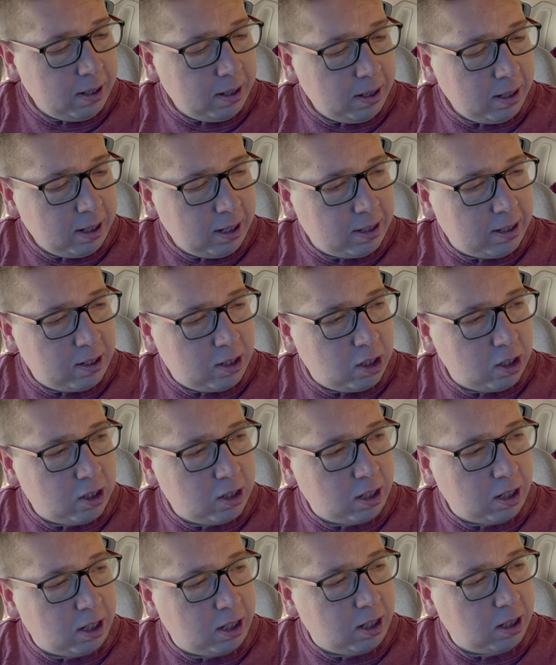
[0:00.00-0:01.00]
is it just
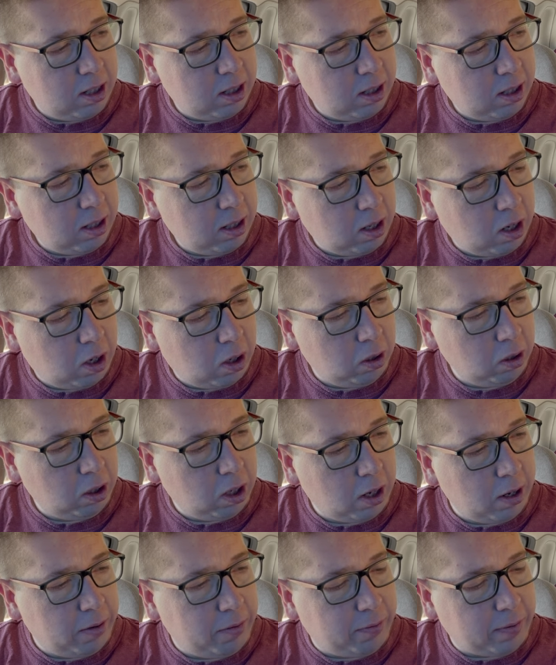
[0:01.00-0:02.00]
a whole
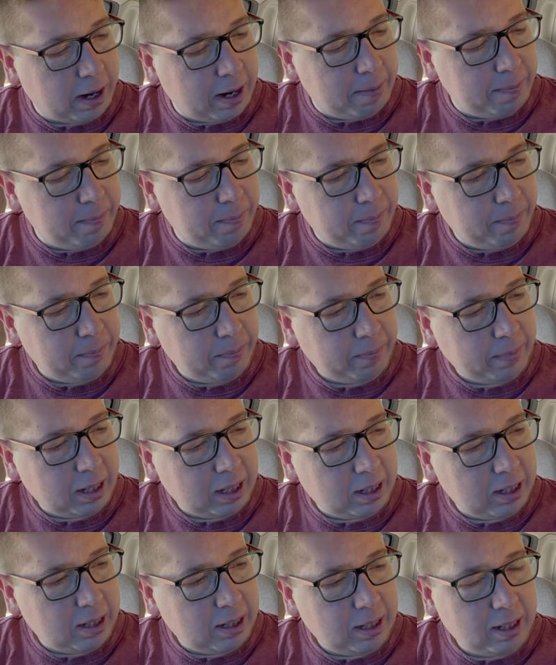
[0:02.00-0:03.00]
lot of
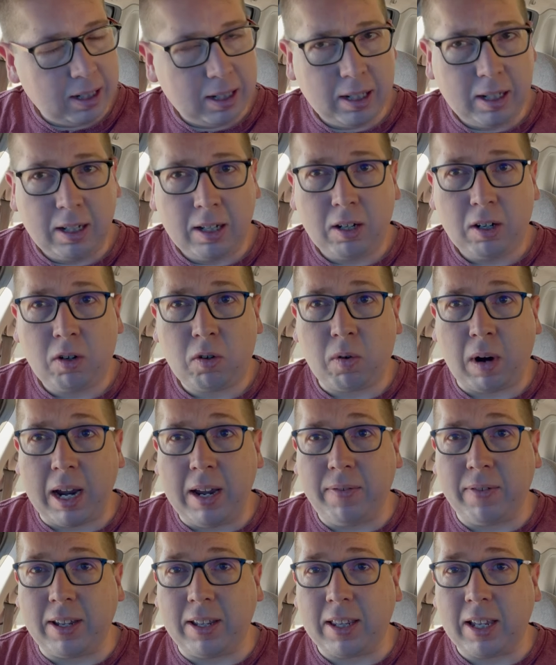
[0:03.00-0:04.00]

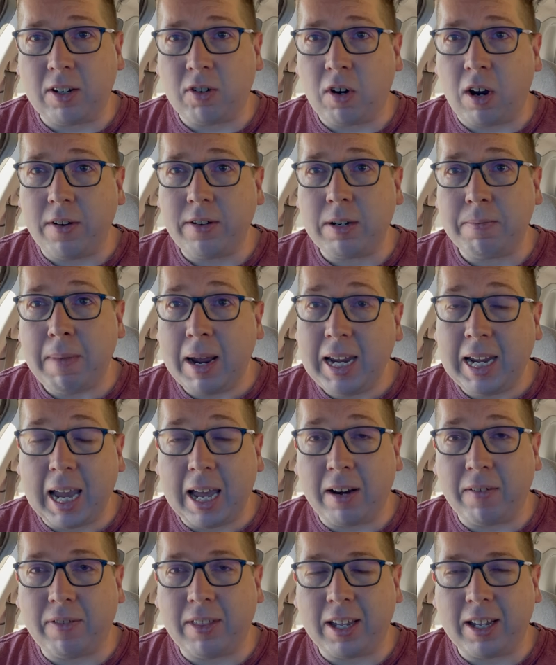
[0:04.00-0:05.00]
gravy they're trying to make
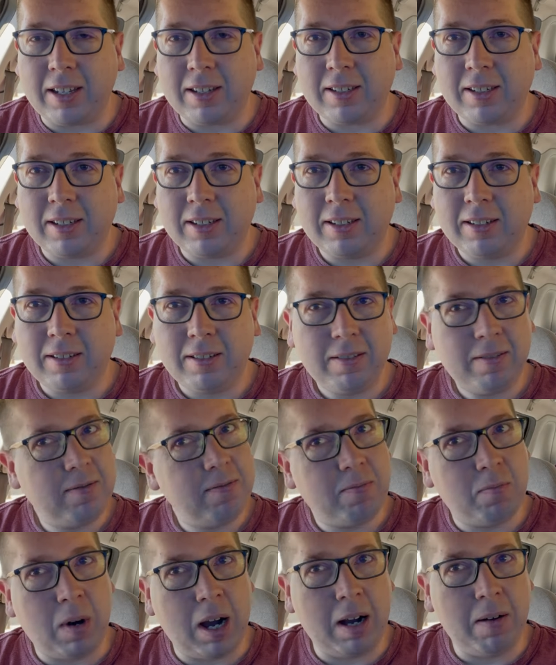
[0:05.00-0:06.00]
out of these?
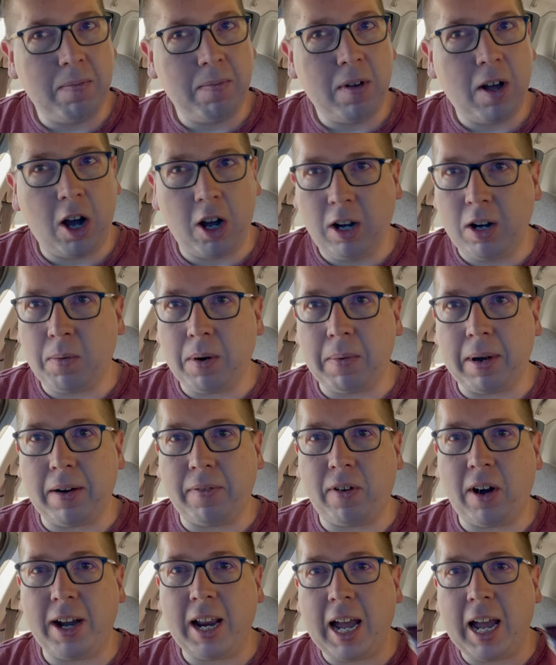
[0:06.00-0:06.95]
Well, only one way to find